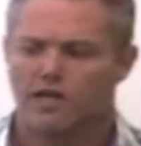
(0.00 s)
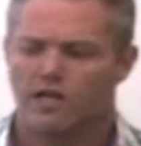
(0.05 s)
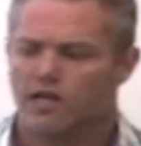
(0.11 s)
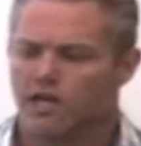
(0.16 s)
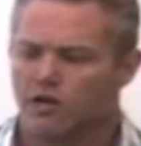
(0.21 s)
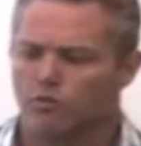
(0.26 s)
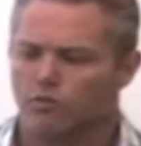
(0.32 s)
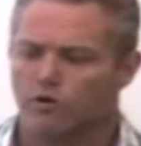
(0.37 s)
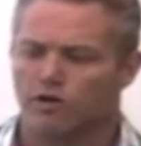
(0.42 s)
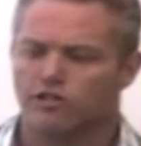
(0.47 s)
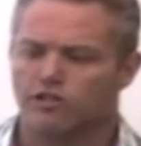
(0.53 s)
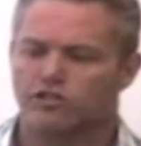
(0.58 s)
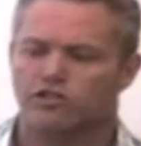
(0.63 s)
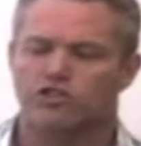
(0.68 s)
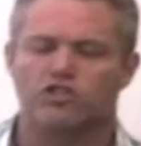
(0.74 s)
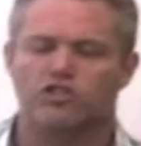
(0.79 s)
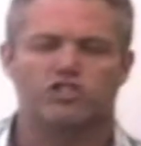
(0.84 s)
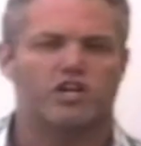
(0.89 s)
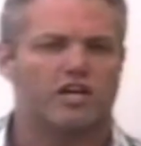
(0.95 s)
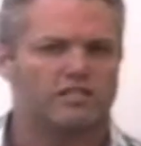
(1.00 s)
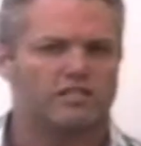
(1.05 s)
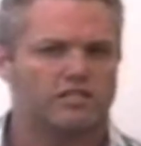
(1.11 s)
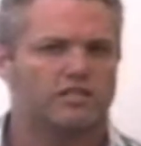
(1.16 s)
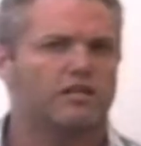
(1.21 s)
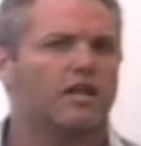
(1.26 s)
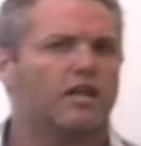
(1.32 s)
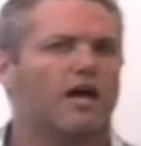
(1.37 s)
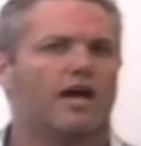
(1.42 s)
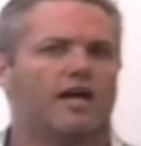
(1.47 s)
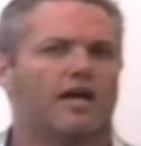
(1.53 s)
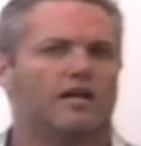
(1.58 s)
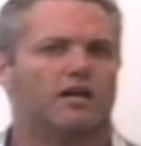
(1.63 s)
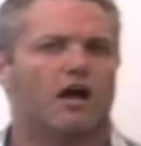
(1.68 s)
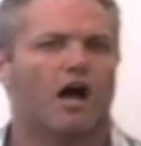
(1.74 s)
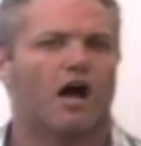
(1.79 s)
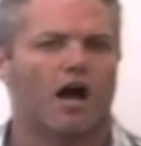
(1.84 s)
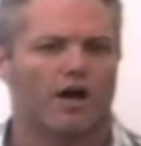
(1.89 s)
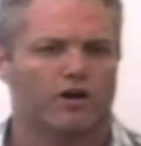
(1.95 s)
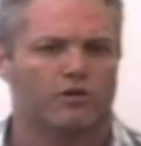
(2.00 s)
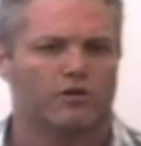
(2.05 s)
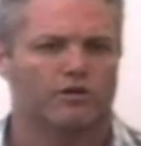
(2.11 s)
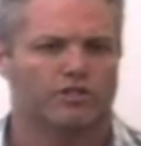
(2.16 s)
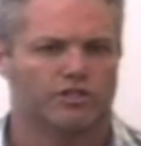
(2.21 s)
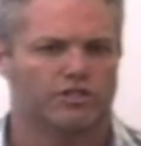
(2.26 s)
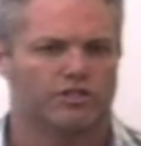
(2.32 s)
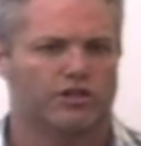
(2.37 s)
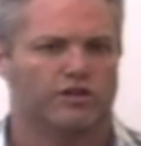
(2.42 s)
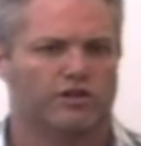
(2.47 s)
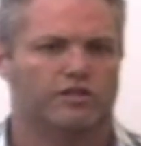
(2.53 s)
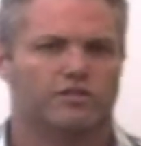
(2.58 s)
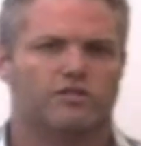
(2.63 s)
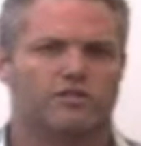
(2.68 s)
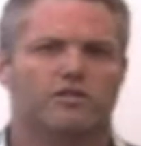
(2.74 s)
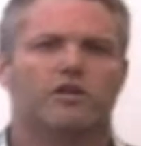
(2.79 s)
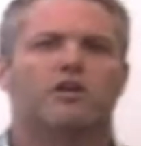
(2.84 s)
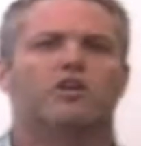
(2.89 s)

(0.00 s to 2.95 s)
It works just like auto insurance.